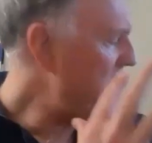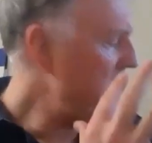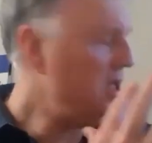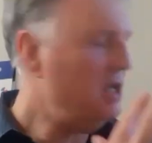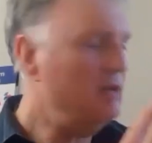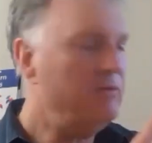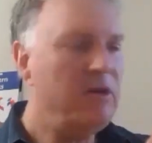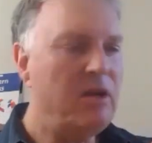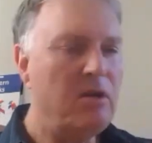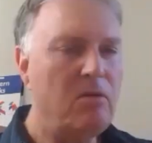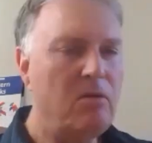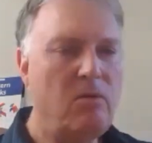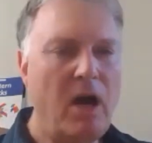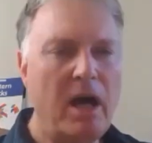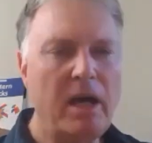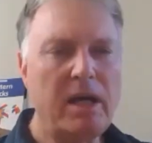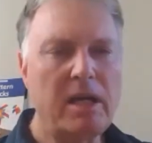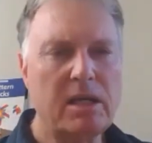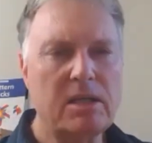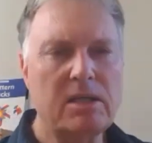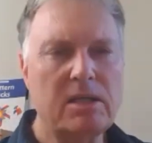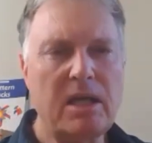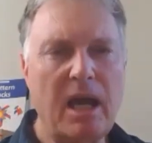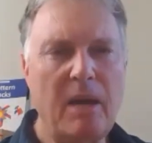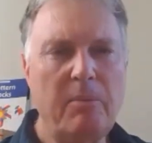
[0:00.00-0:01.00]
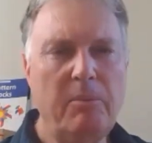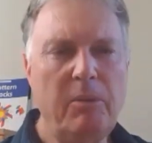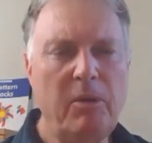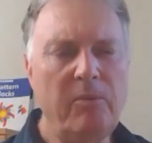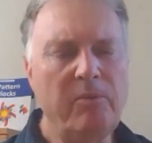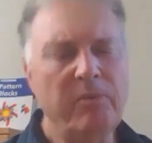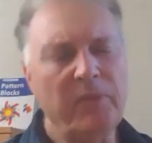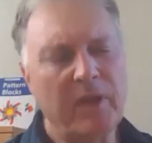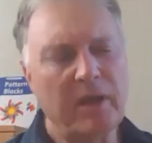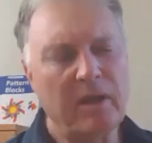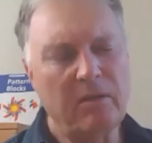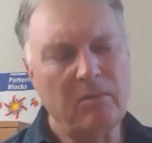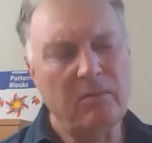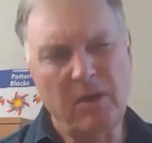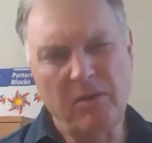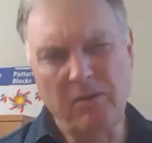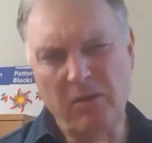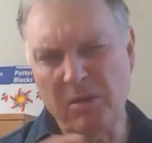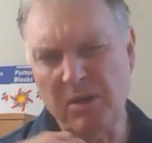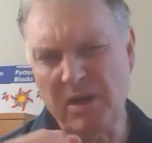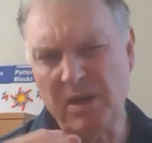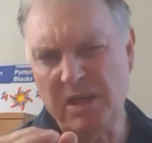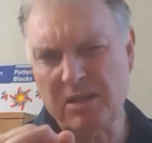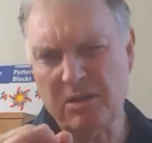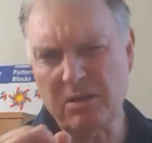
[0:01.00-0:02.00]
give you one example. We've
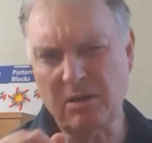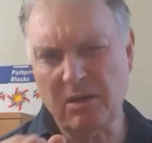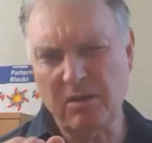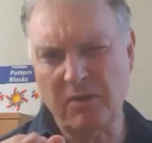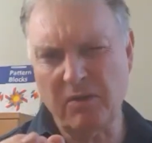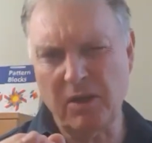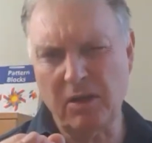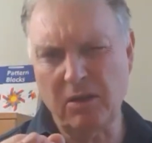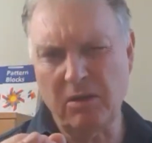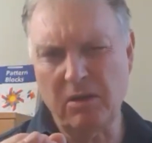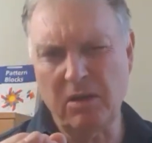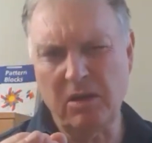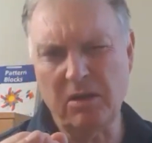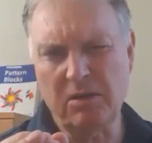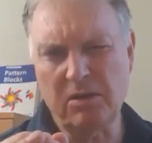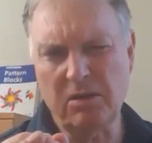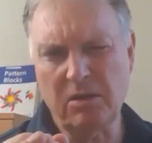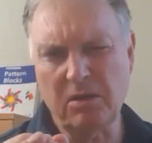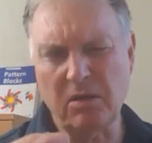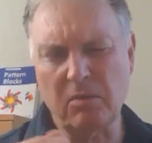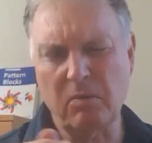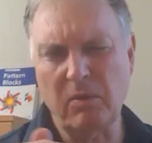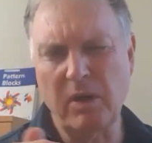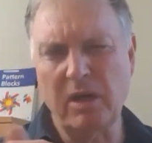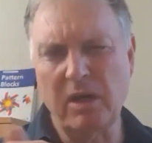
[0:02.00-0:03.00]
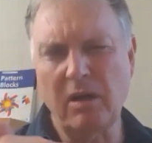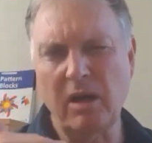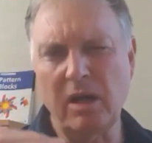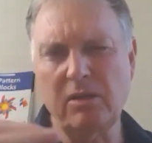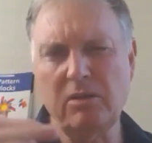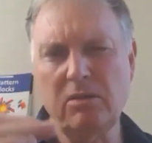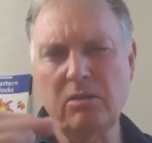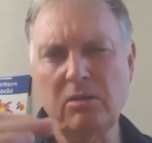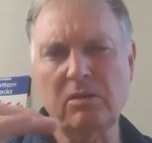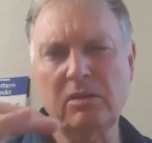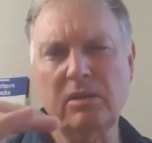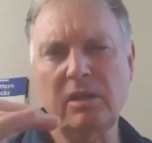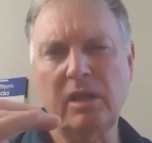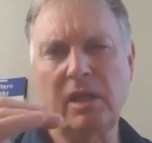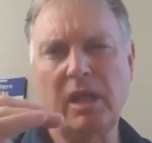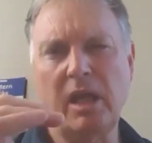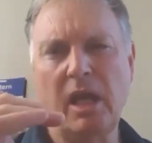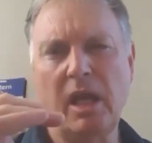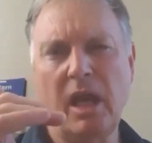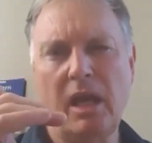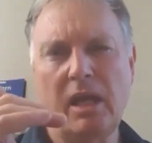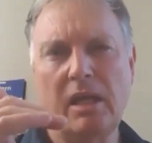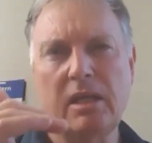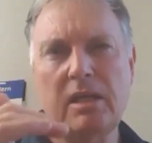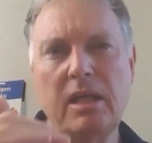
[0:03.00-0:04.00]
already sort of alluded to it when I took the
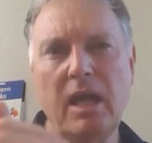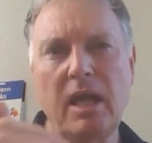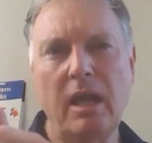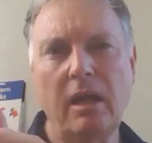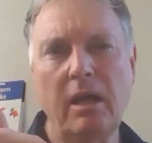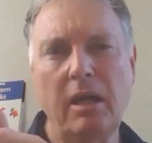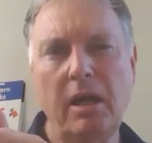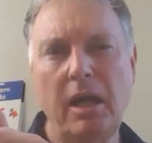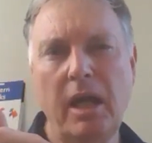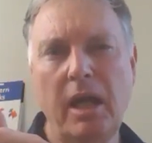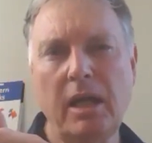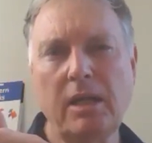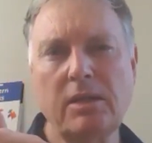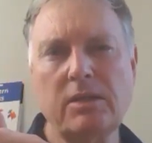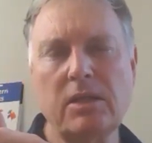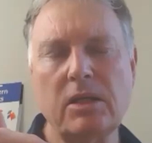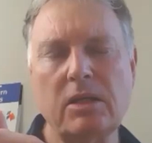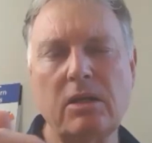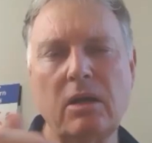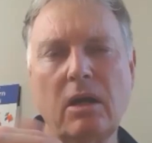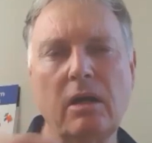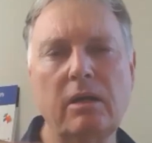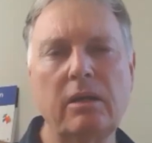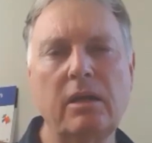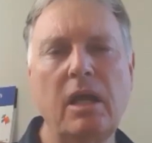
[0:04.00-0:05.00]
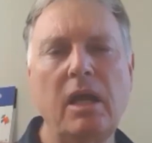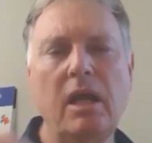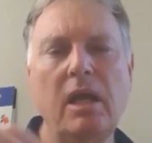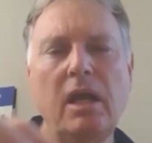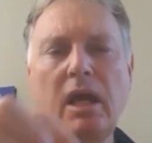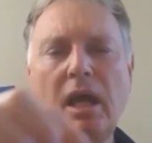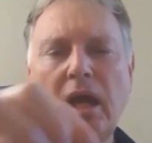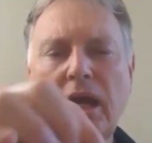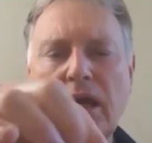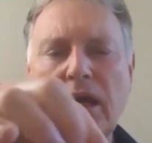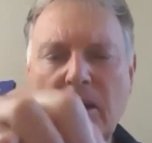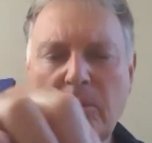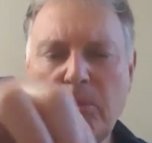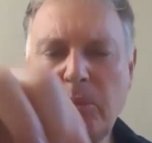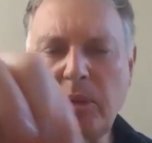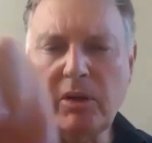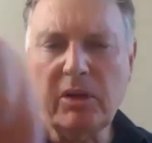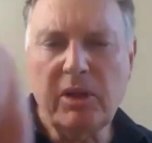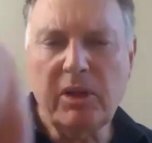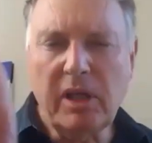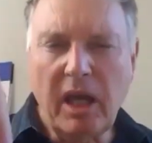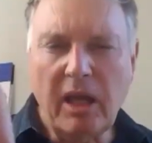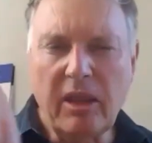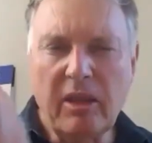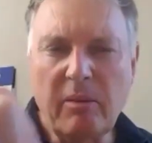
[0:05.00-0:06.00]
yellow hexagon and I put
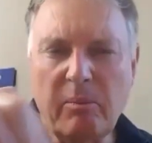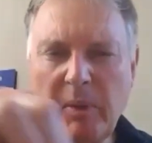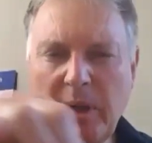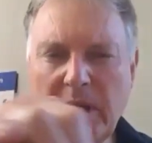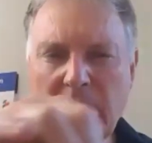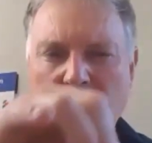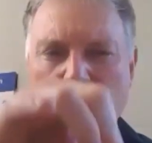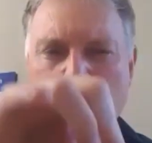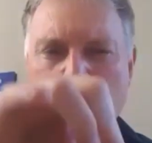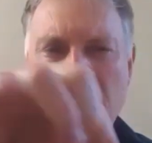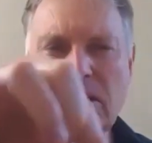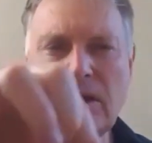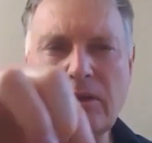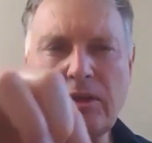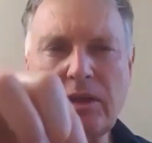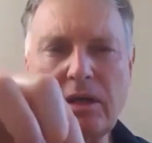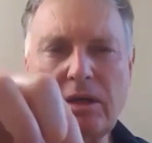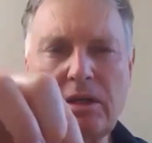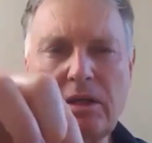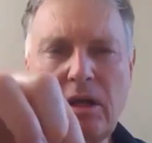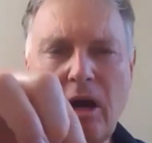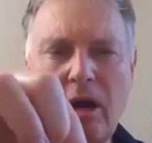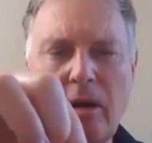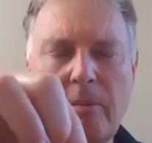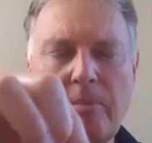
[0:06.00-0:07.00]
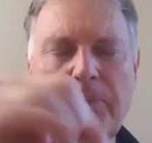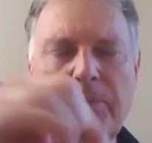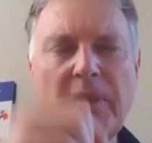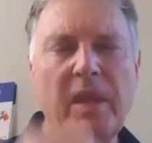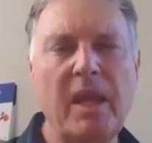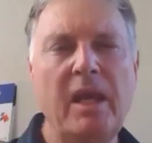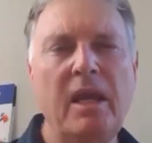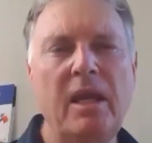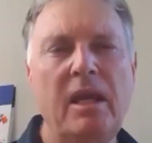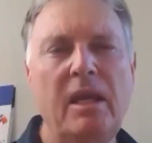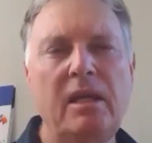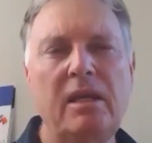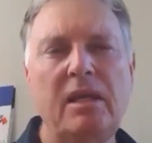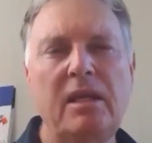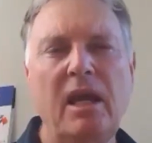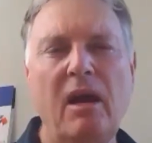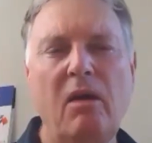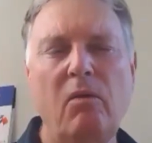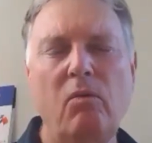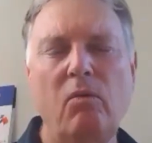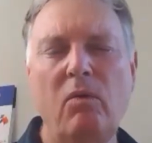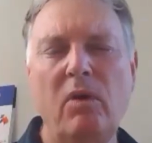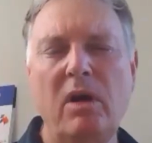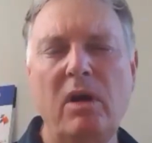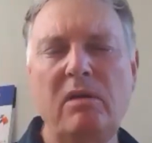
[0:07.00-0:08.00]
the other pieces on the top. Now,
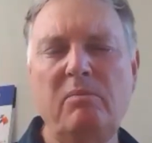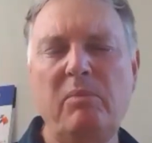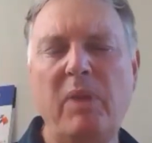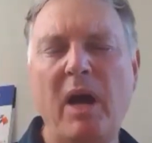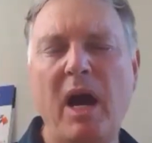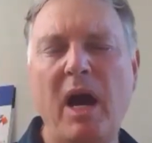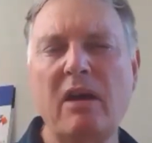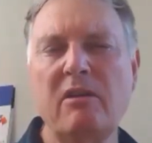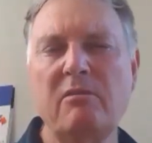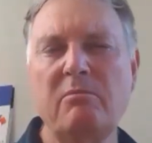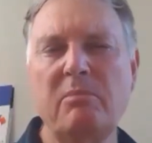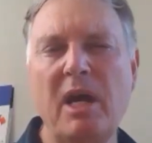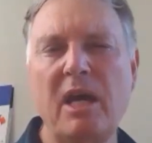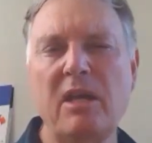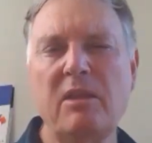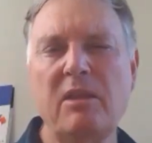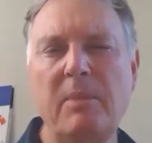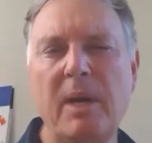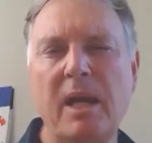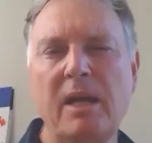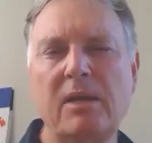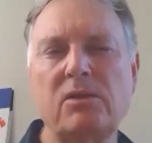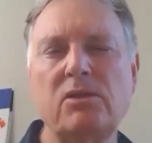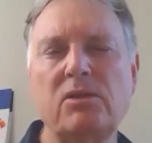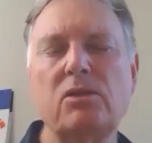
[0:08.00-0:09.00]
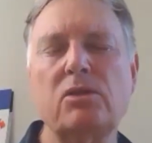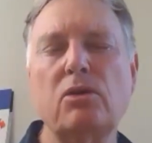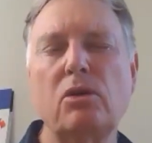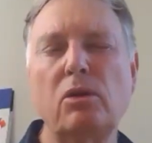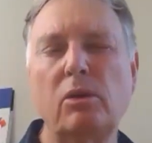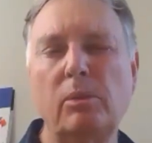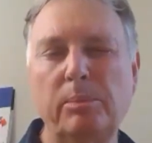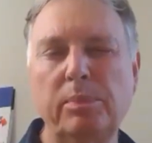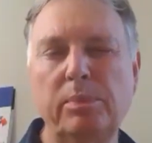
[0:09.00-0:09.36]
one part of mathematics is called